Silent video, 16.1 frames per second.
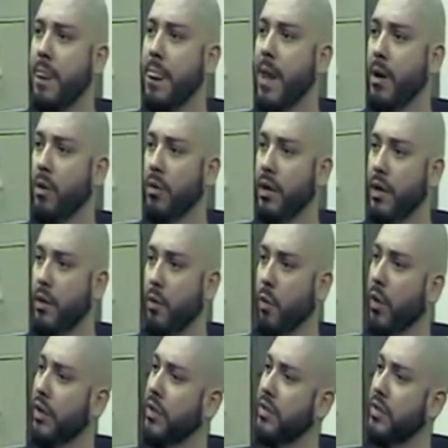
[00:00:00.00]
not only
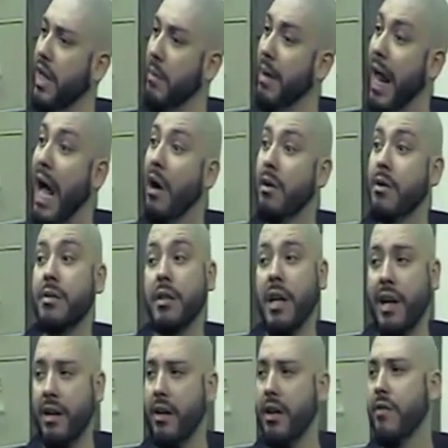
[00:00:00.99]
what to say but how to
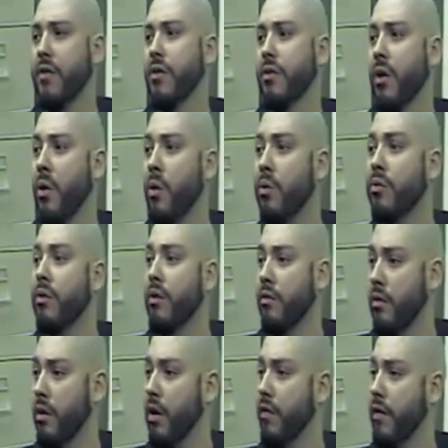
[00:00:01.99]
say it in different tones
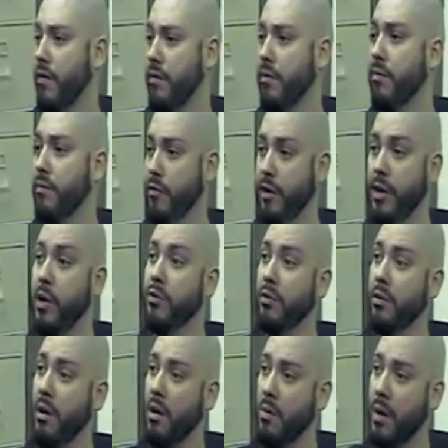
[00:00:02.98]
and stuff. It really
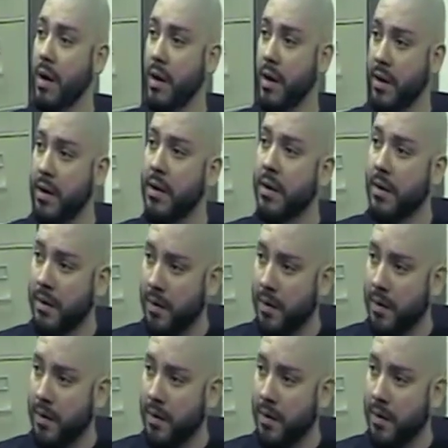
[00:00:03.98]
goes a long way.